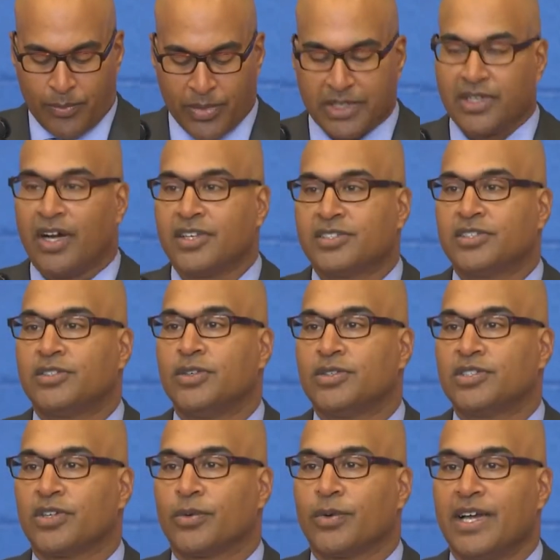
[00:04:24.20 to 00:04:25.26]
But
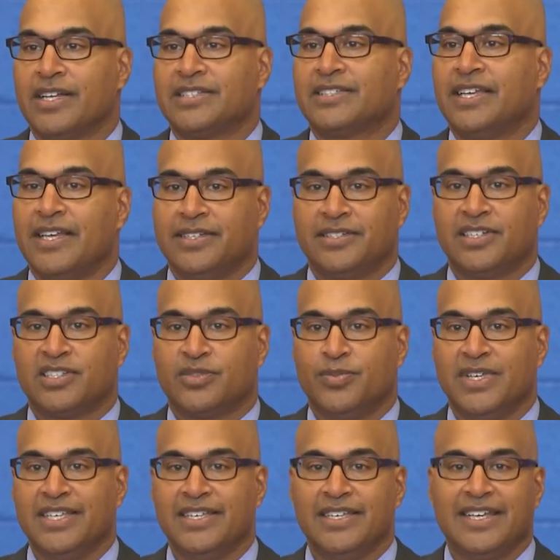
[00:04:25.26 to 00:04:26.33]
constitutional rights can't just
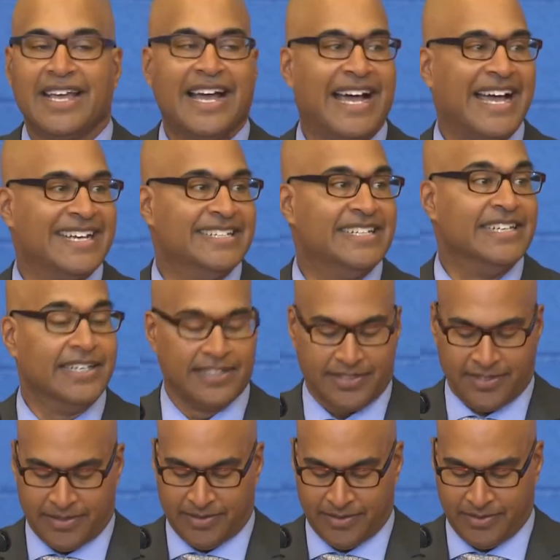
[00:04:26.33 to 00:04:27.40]
be
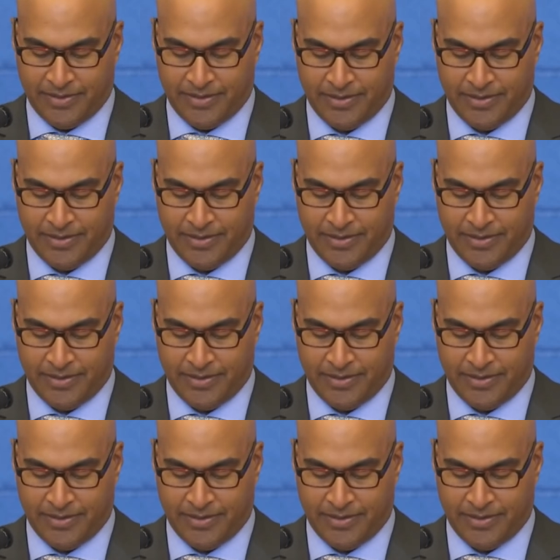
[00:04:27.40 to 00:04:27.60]
ideas.